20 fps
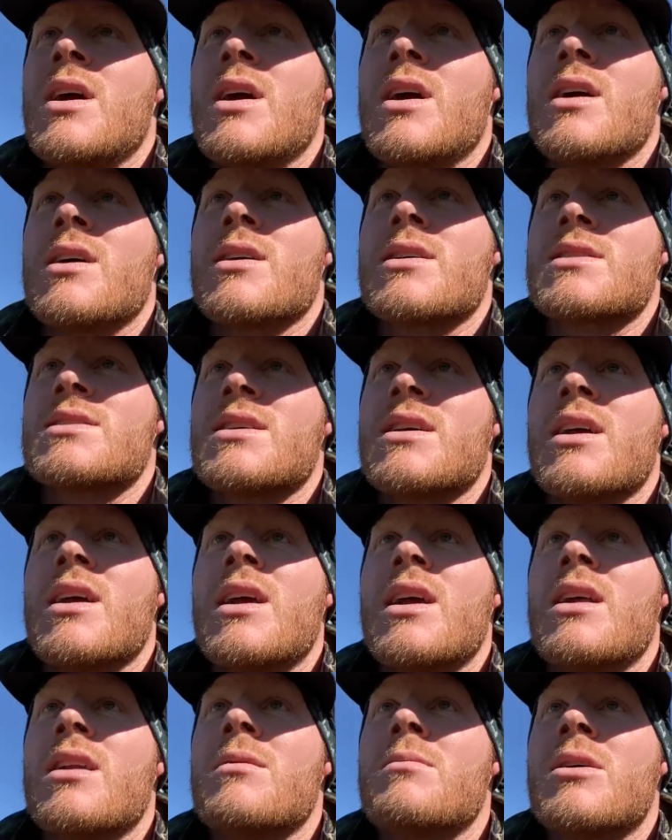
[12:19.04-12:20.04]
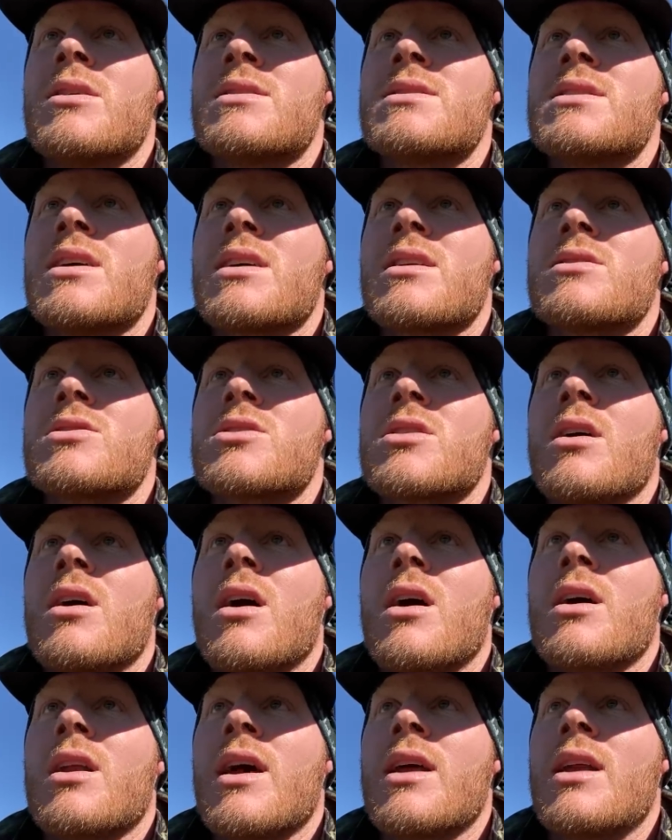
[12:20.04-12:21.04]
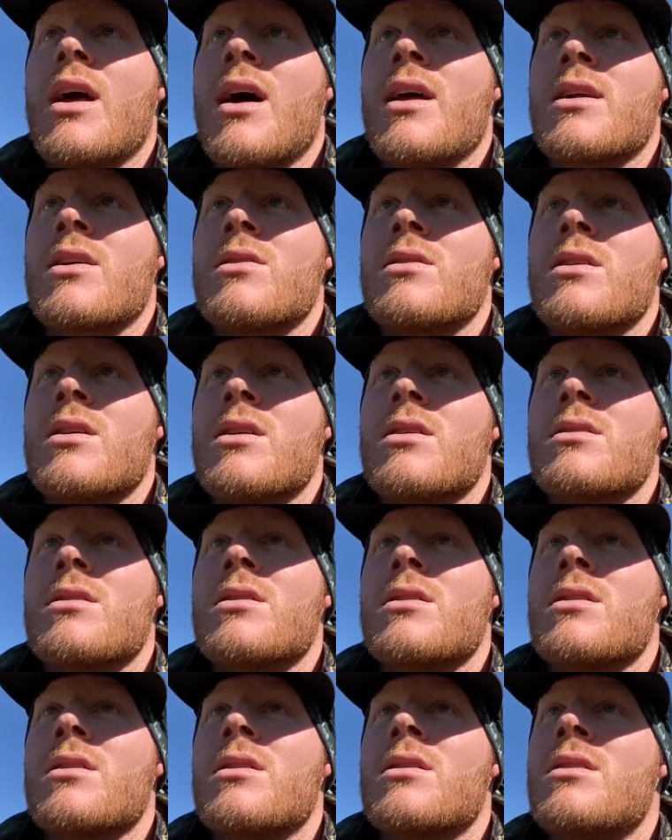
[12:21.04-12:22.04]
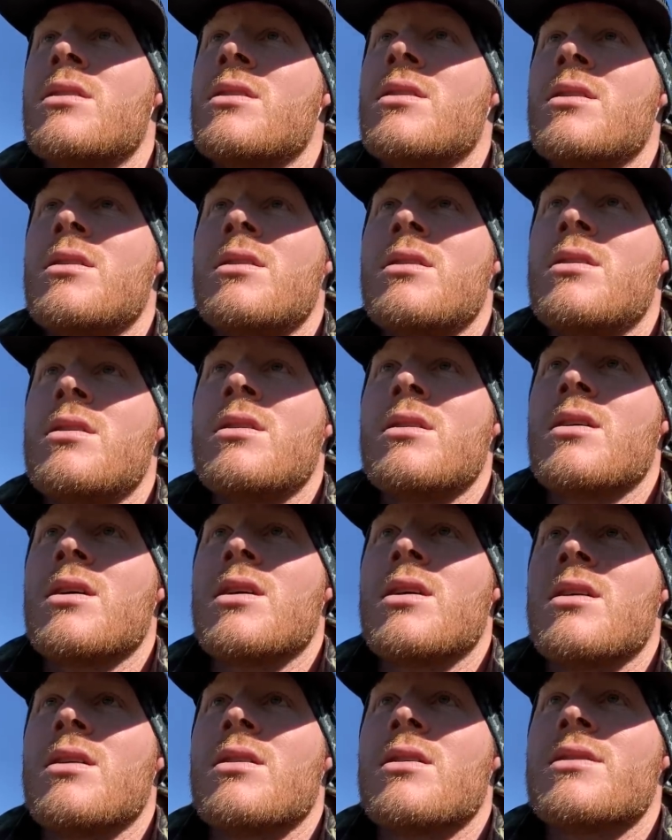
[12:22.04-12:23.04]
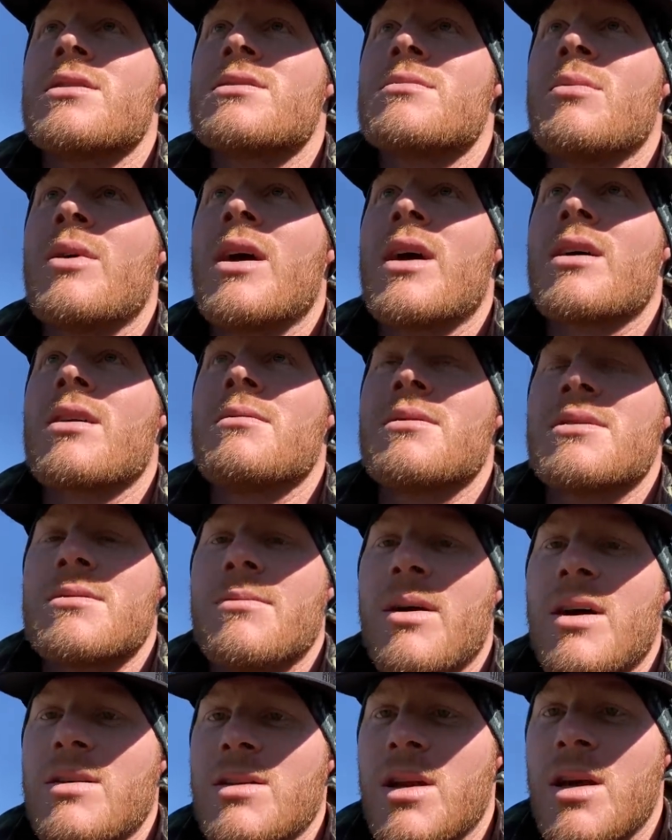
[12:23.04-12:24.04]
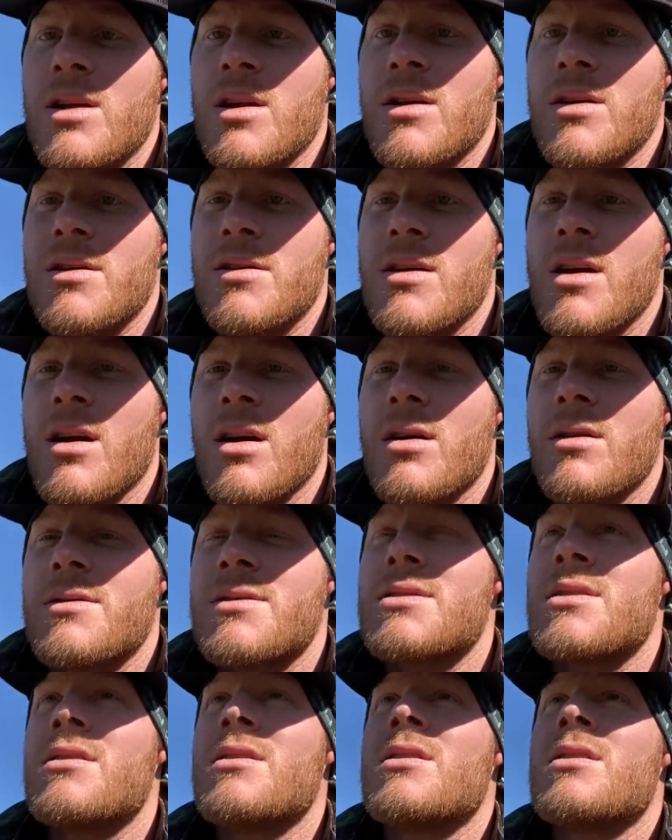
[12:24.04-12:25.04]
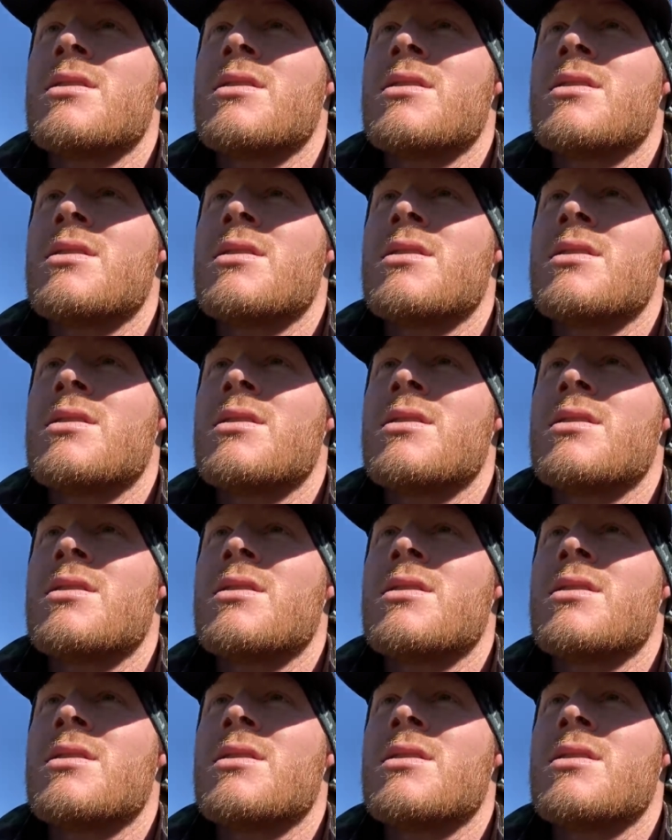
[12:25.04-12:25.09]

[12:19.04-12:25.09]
Erik said I hit him on the second shot. I couldn't hear it. I didn't hear it smack him. It's about 900 yards.